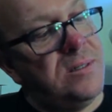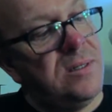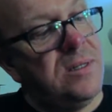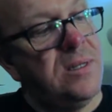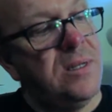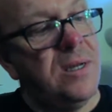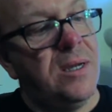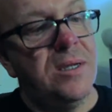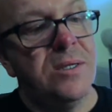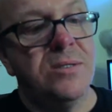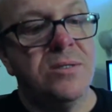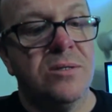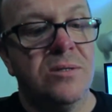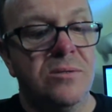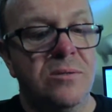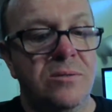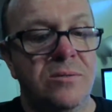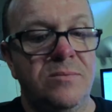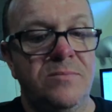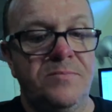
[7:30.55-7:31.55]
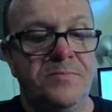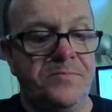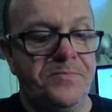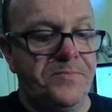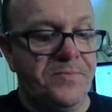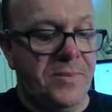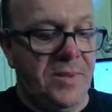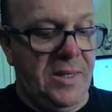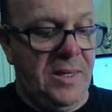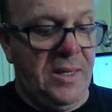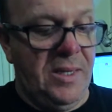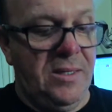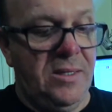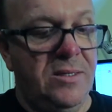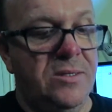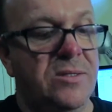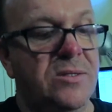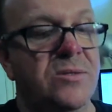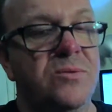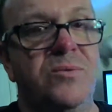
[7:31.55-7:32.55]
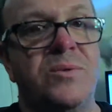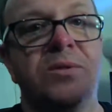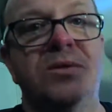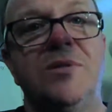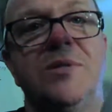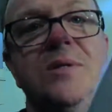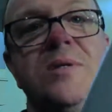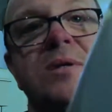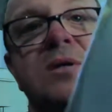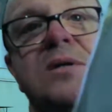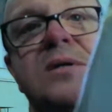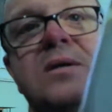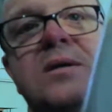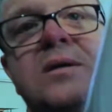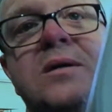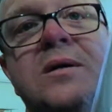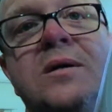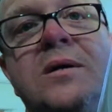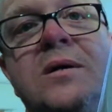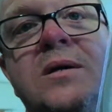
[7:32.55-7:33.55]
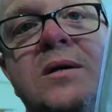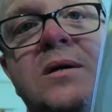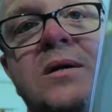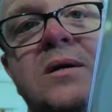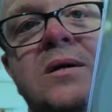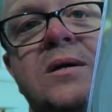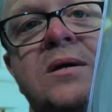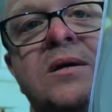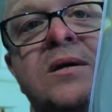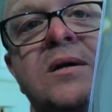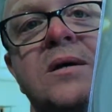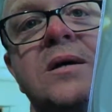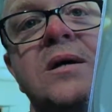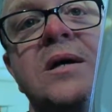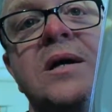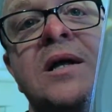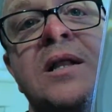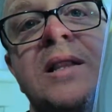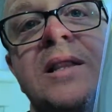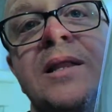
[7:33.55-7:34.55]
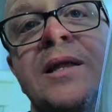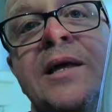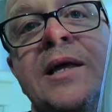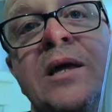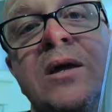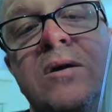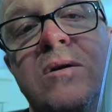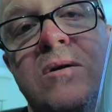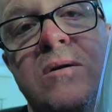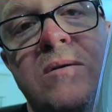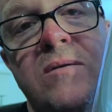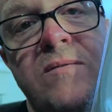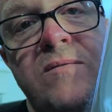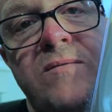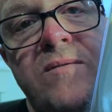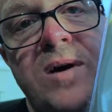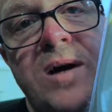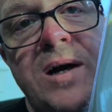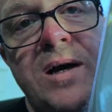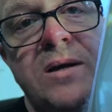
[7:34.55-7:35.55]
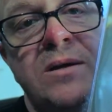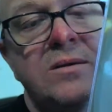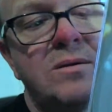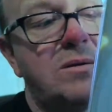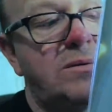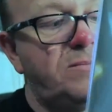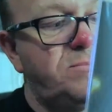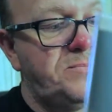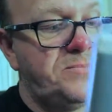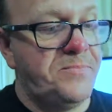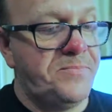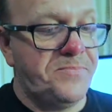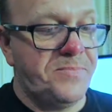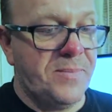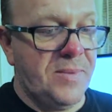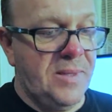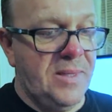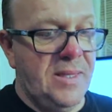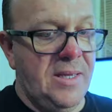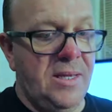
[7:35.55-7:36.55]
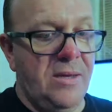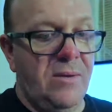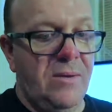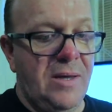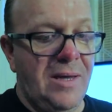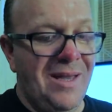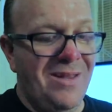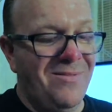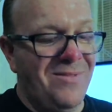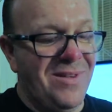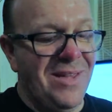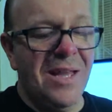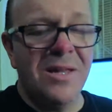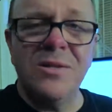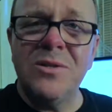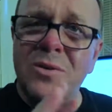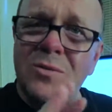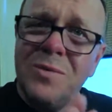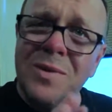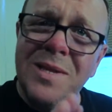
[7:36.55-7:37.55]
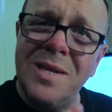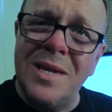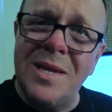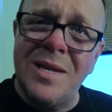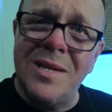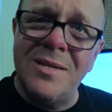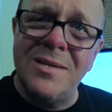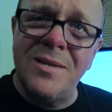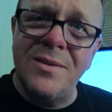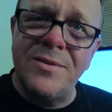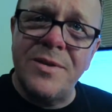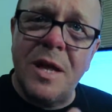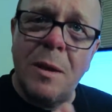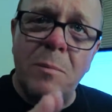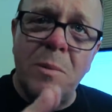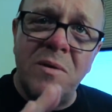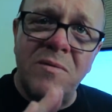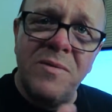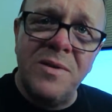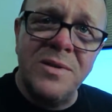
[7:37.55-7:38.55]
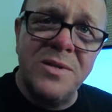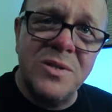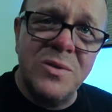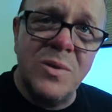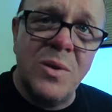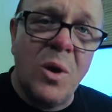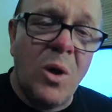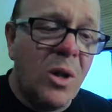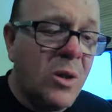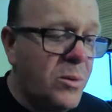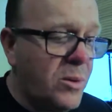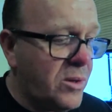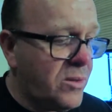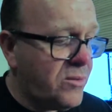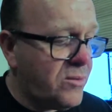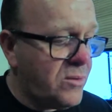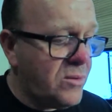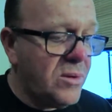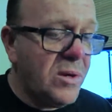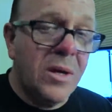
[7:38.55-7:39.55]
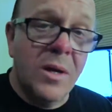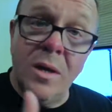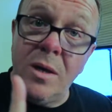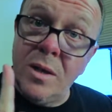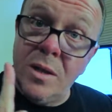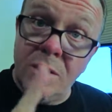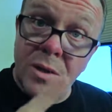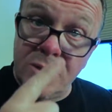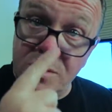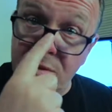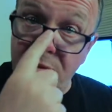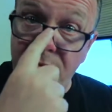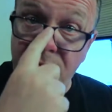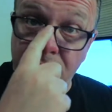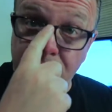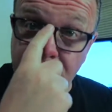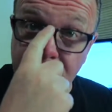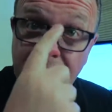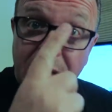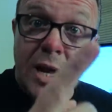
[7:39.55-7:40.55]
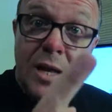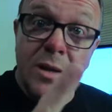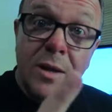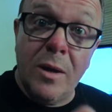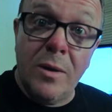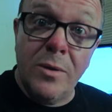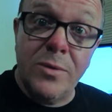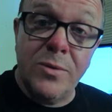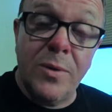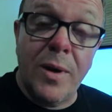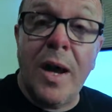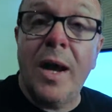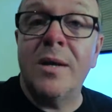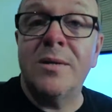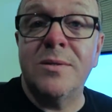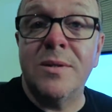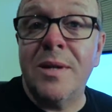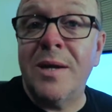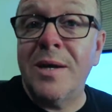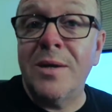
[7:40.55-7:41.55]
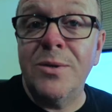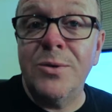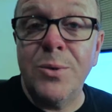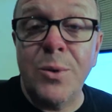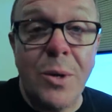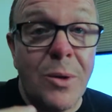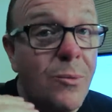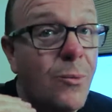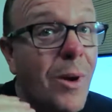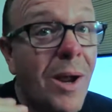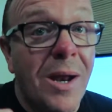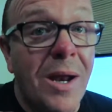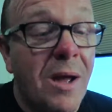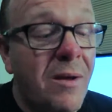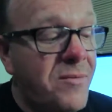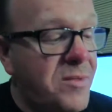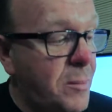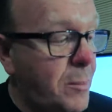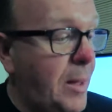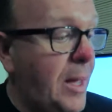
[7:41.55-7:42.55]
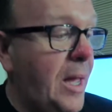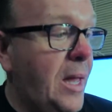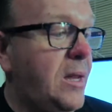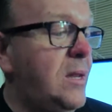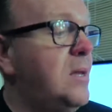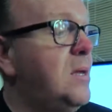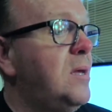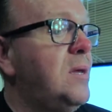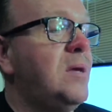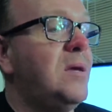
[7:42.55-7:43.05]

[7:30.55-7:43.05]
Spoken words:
in High School, and this is with the clear vinyl. Now, I've yet to really get into this album. I've listened to it all the way through. There's a few standout tracks that I enjoyed right off the bat,